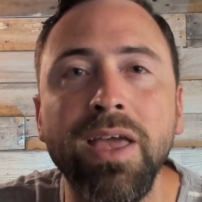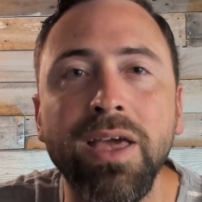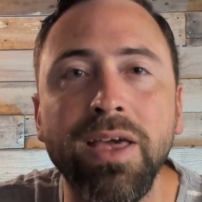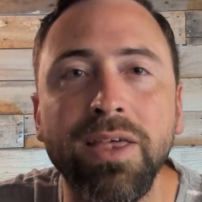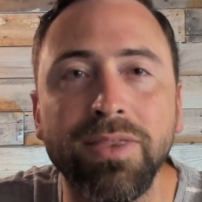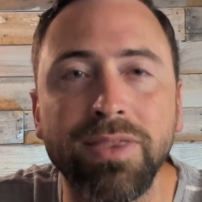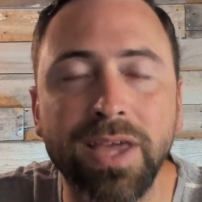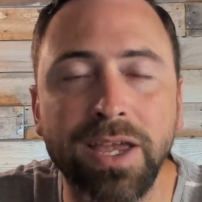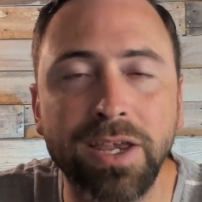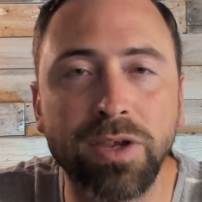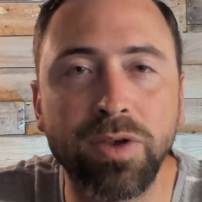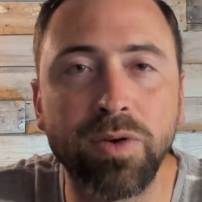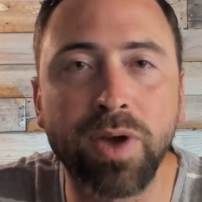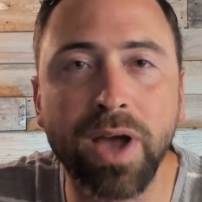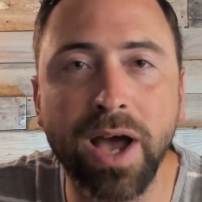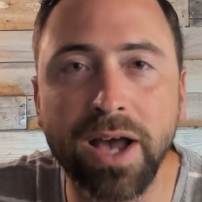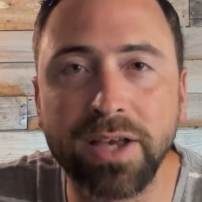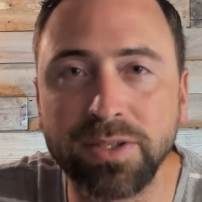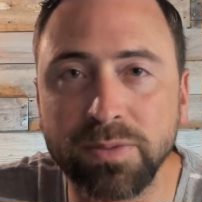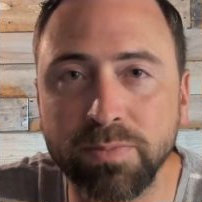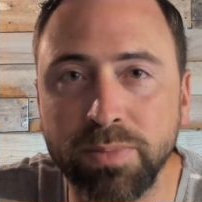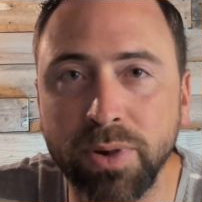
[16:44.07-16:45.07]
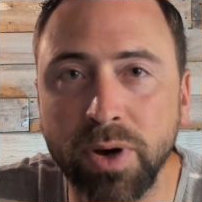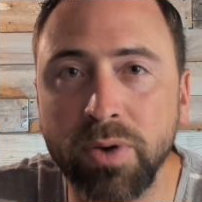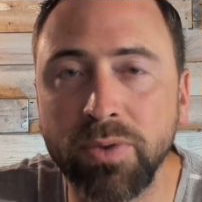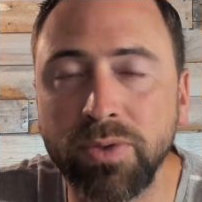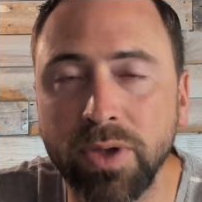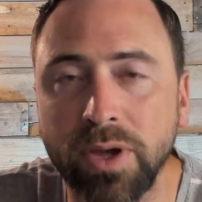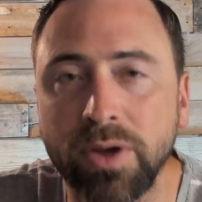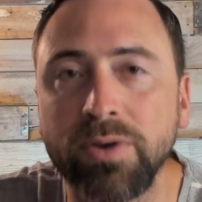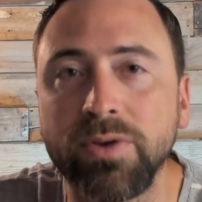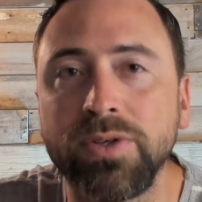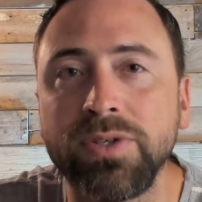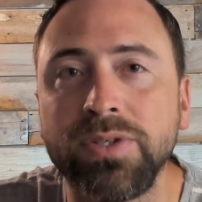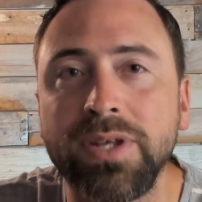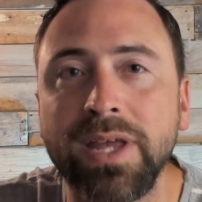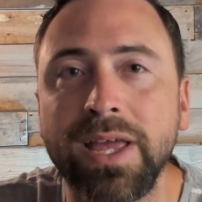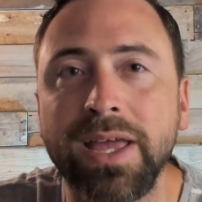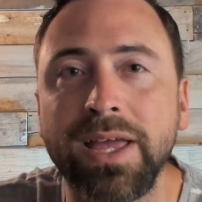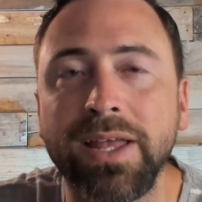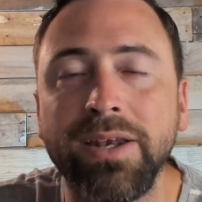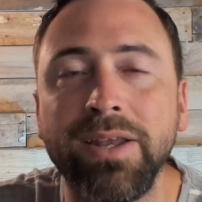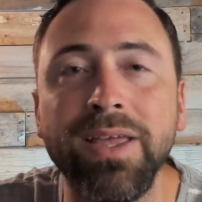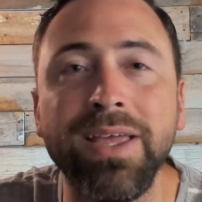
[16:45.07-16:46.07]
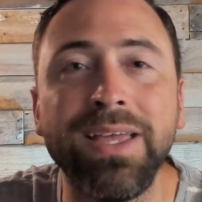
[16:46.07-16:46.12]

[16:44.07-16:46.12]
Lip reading: that you guys both understand